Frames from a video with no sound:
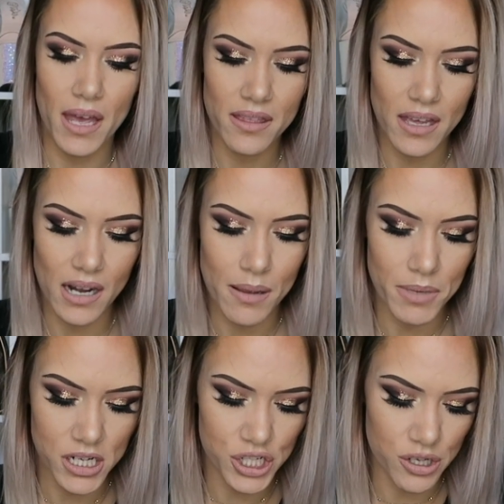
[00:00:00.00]
And then I'm
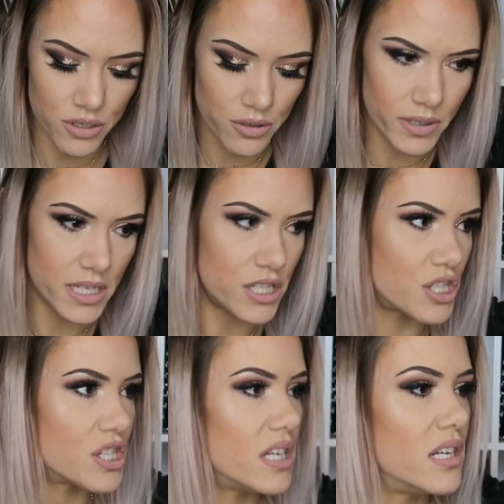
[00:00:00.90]
going to show you
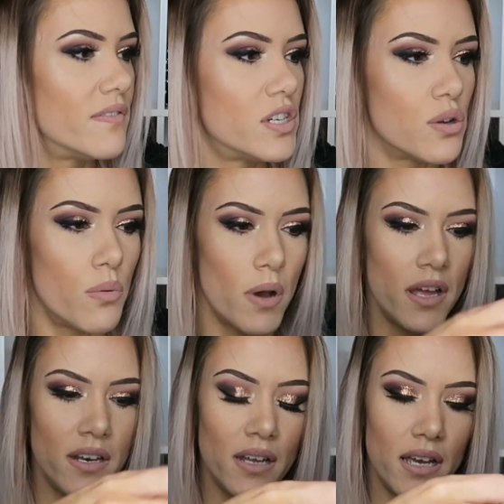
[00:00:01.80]
each individual
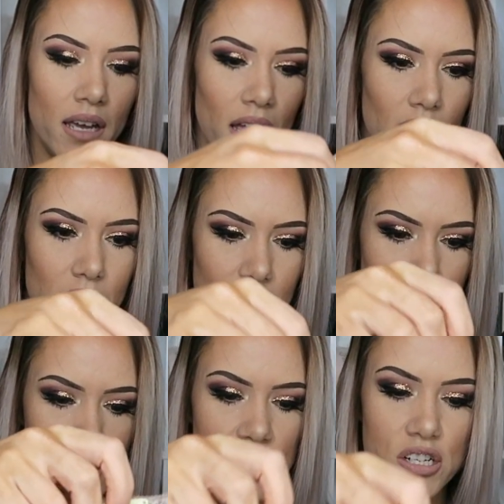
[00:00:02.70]
one
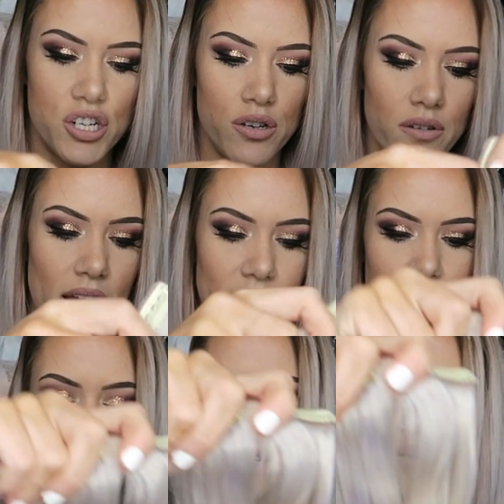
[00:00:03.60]
to show you kind of
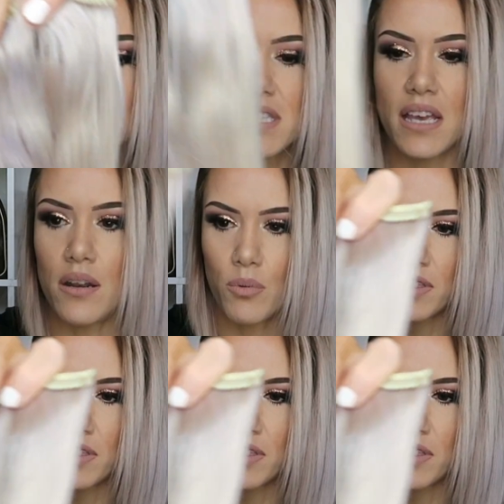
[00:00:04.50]
the clips and